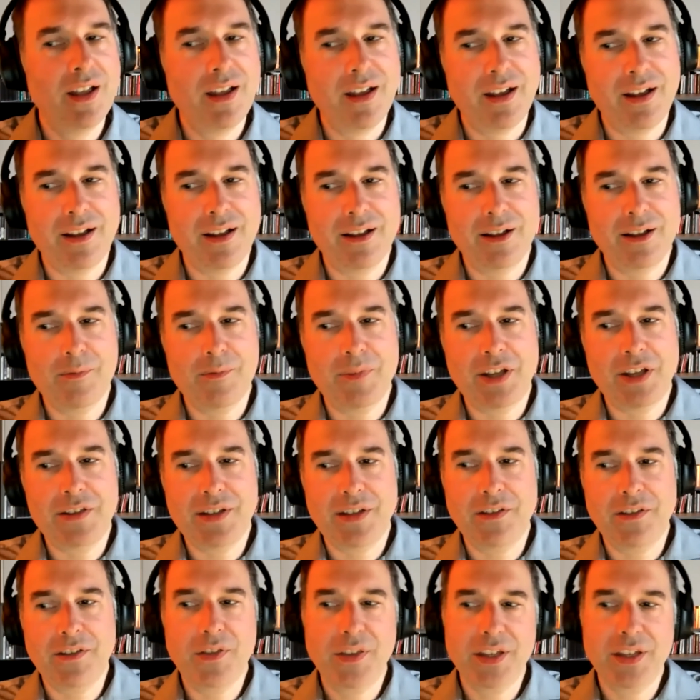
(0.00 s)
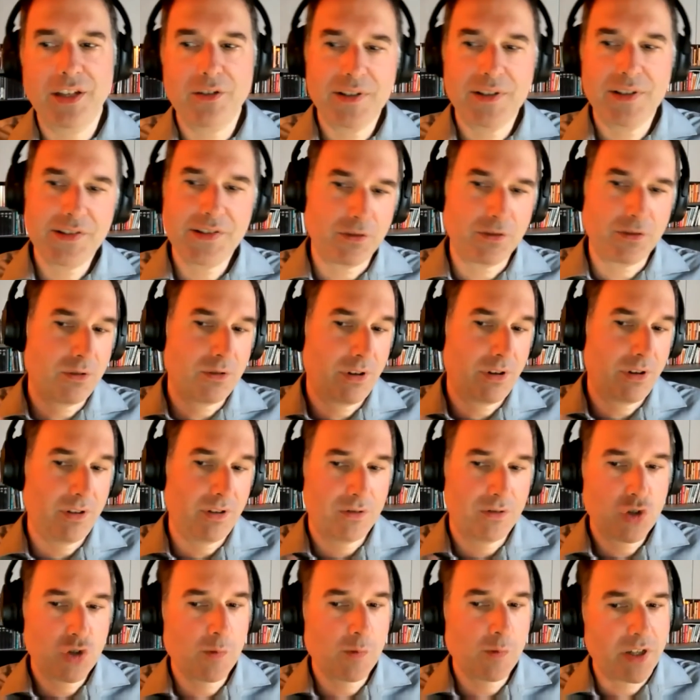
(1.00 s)
and then theorists or
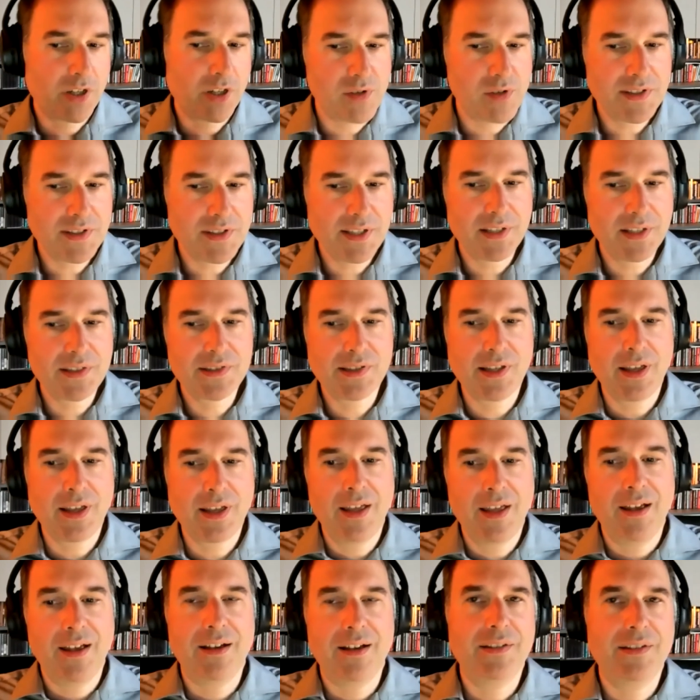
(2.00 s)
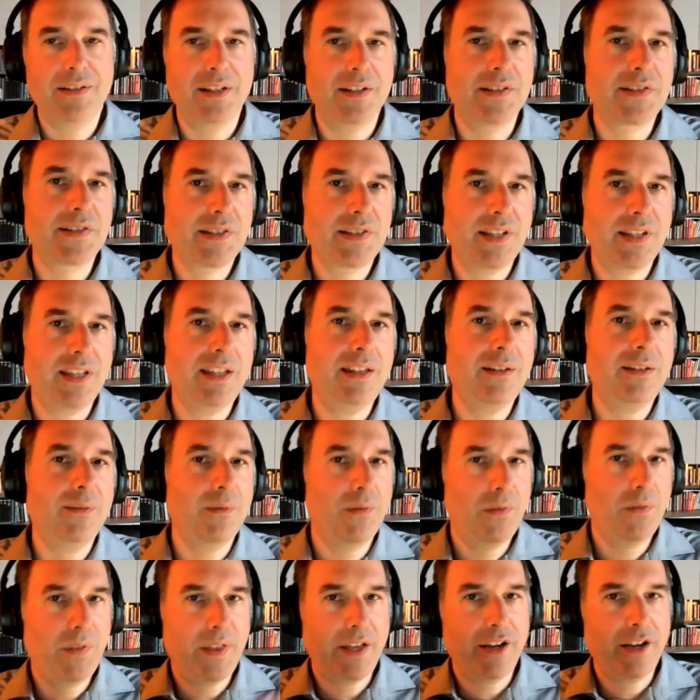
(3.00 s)
trauma critics, they
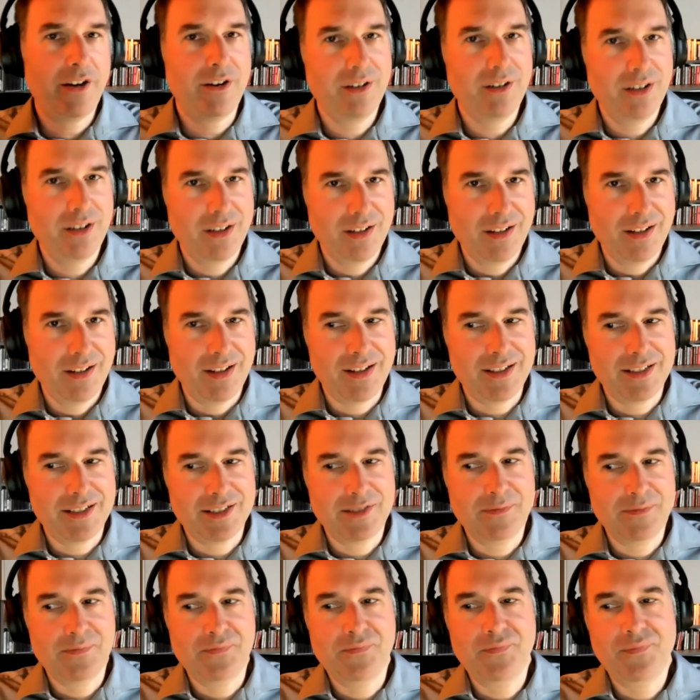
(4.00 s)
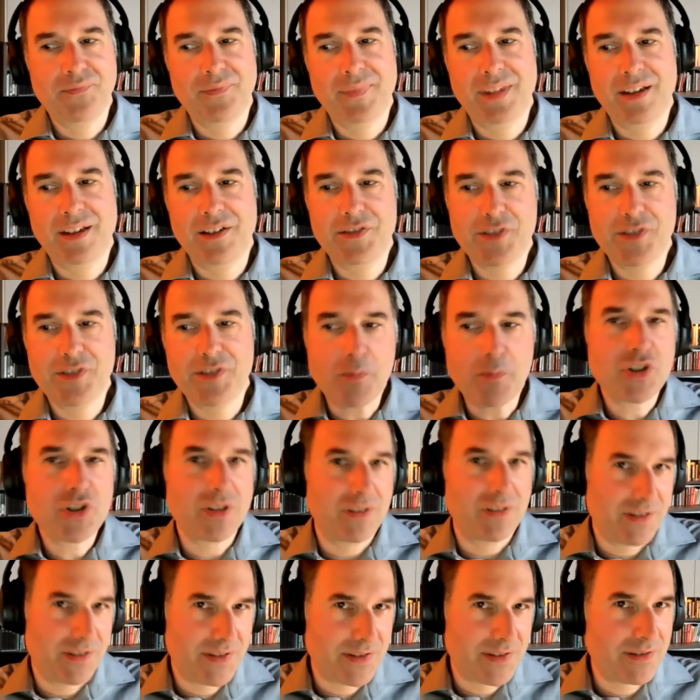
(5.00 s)
see their
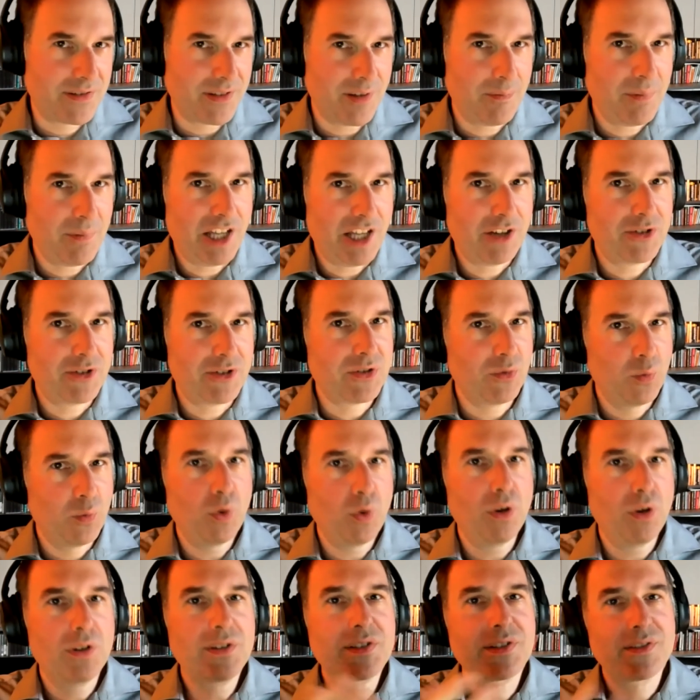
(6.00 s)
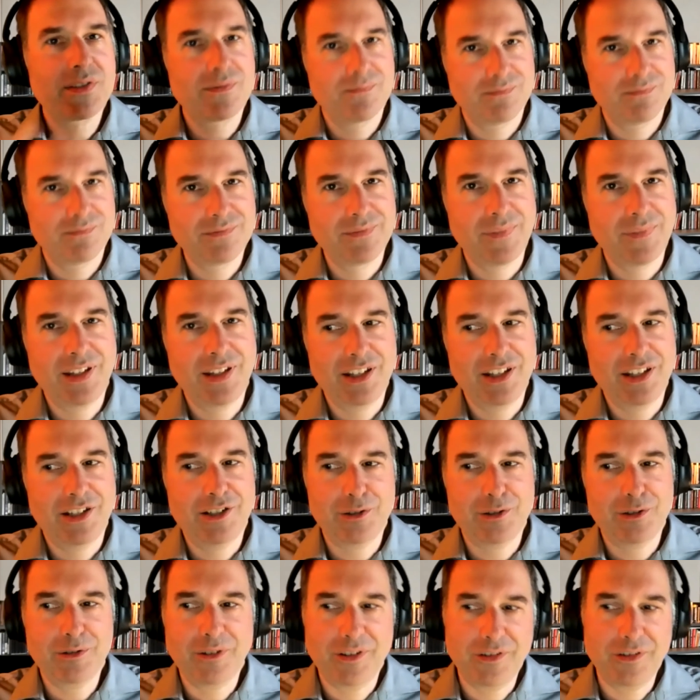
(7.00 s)
assumptions about what, you
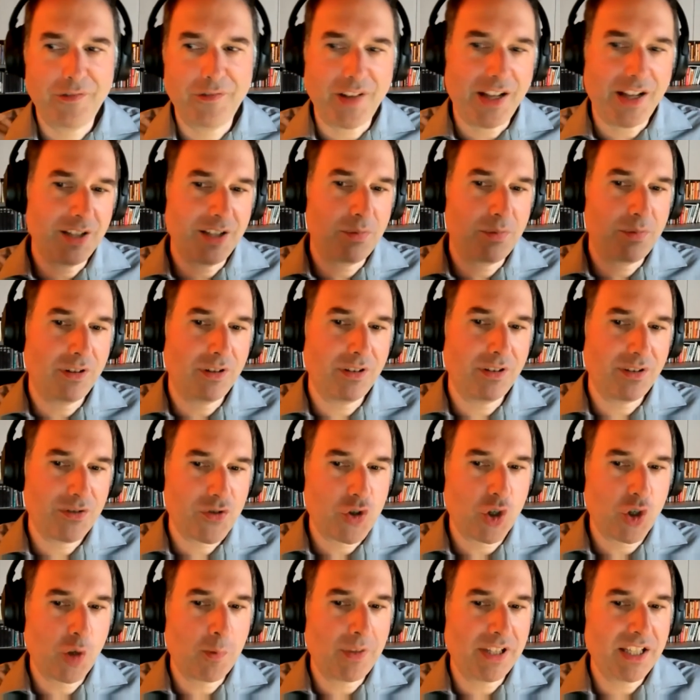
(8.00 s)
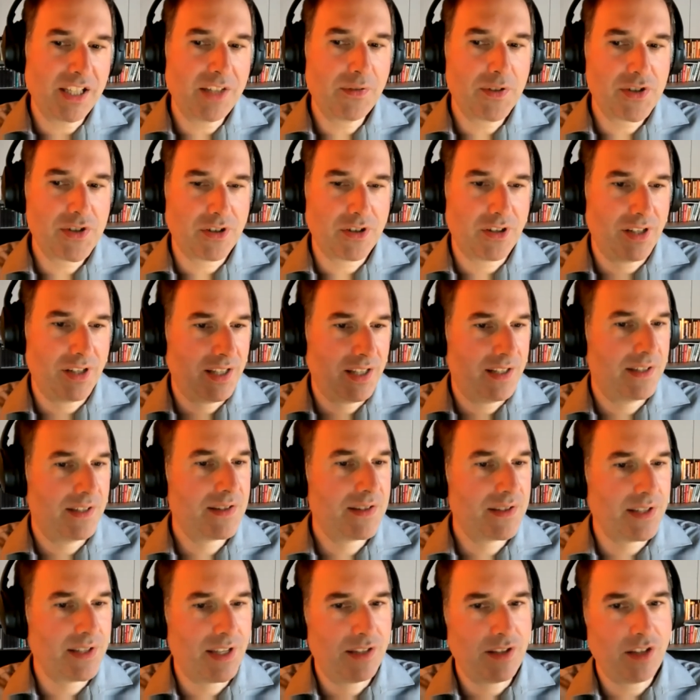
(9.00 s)
know, valuable trauma literature
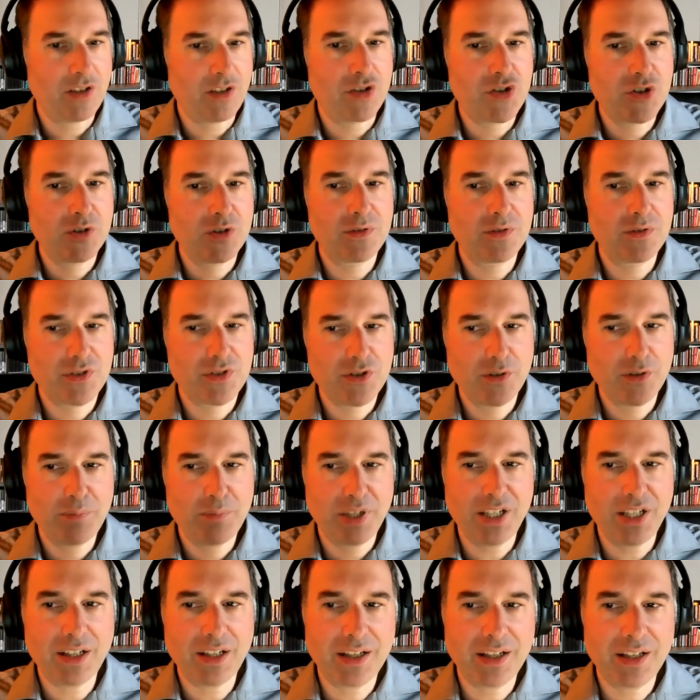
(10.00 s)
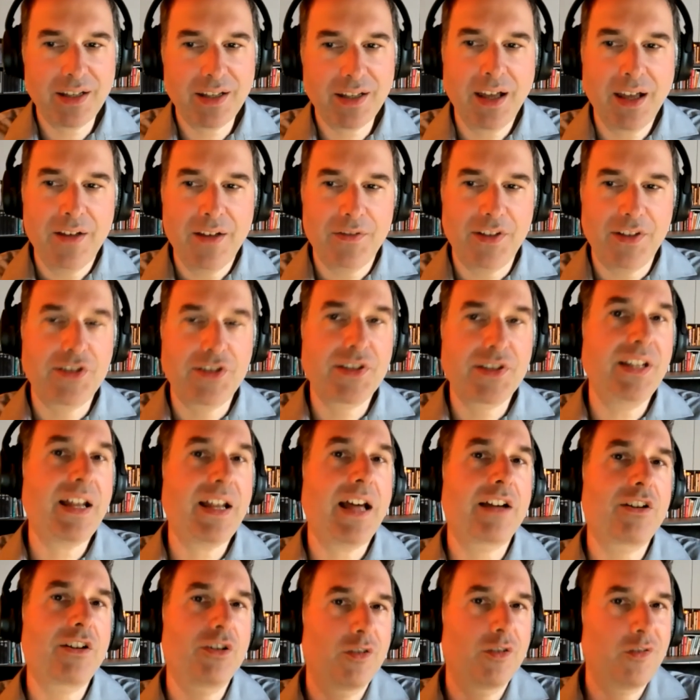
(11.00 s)
is and should be like. They see
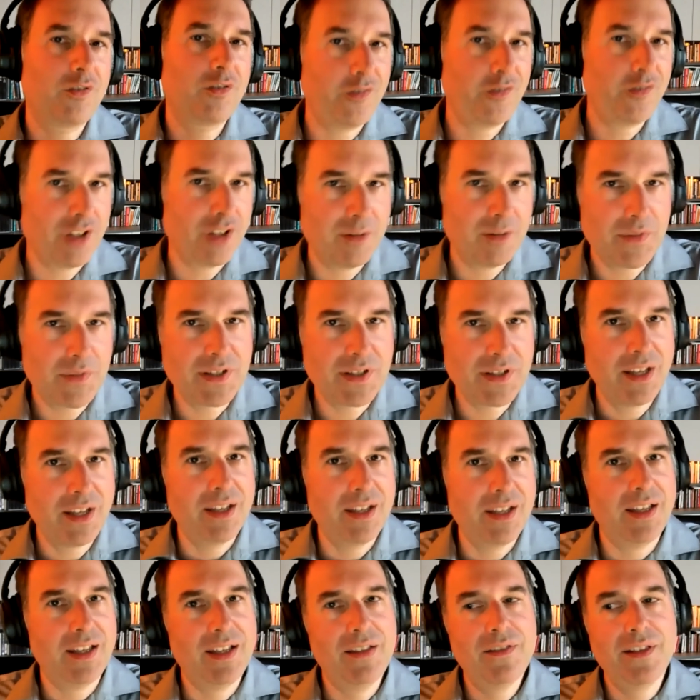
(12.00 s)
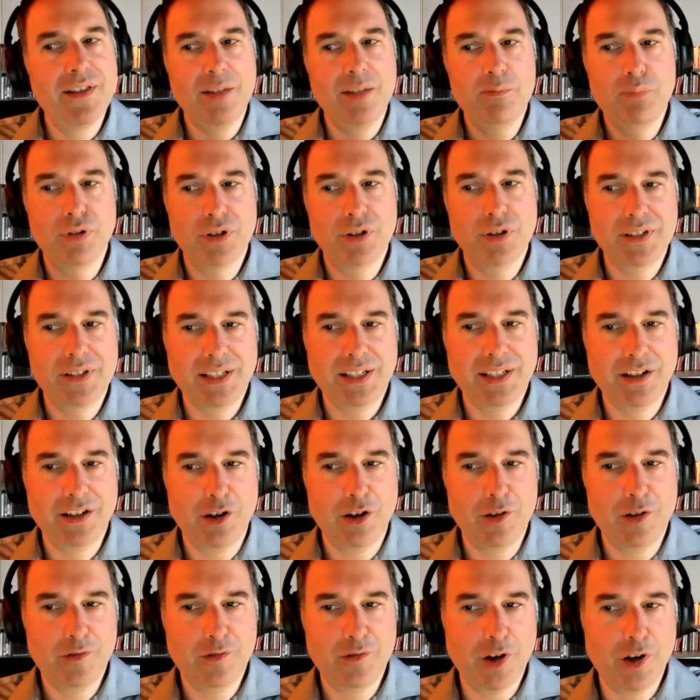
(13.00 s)
that confirmed in that body
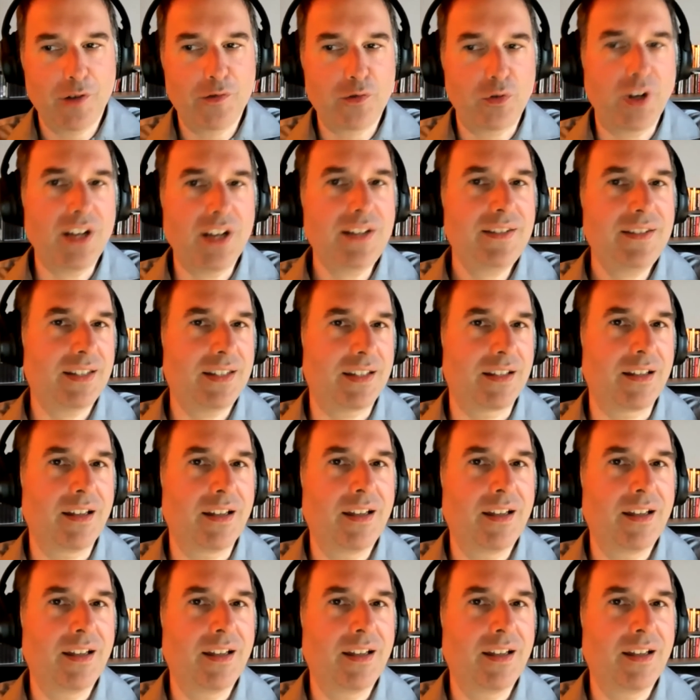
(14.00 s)
of writing,